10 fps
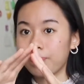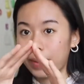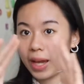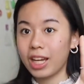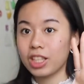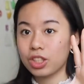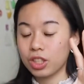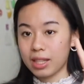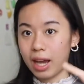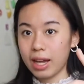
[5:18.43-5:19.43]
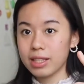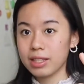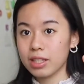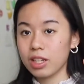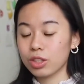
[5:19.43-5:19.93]
page
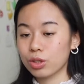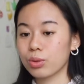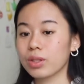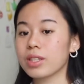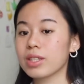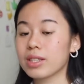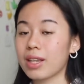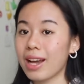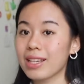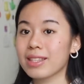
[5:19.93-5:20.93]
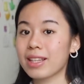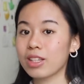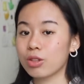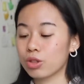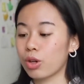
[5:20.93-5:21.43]
size to the size that
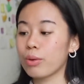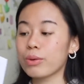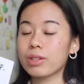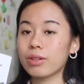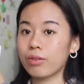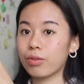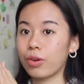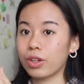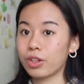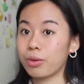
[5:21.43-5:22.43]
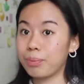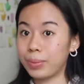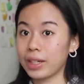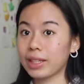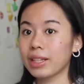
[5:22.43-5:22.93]
you chose for your
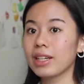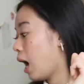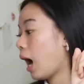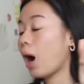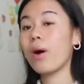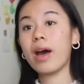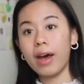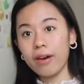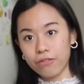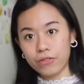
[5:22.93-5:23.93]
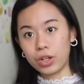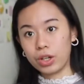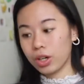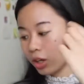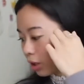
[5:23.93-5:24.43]
book.
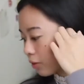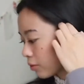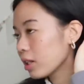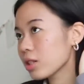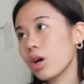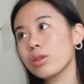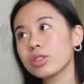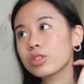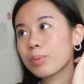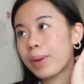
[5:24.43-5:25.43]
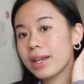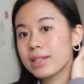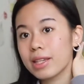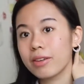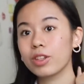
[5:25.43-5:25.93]
However, this also
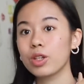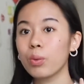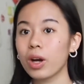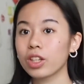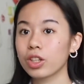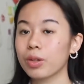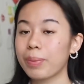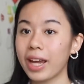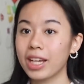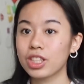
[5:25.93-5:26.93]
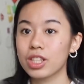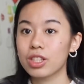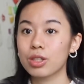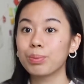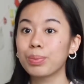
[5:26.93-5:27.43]
depends if you want your pages
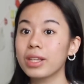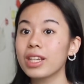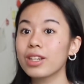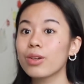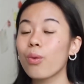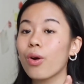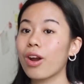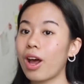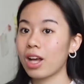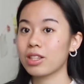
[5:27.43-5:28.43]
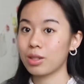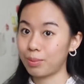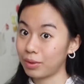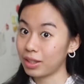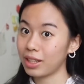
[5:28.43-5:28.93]
to bleed or not to
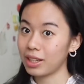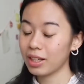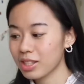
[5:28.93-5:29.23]
bleed.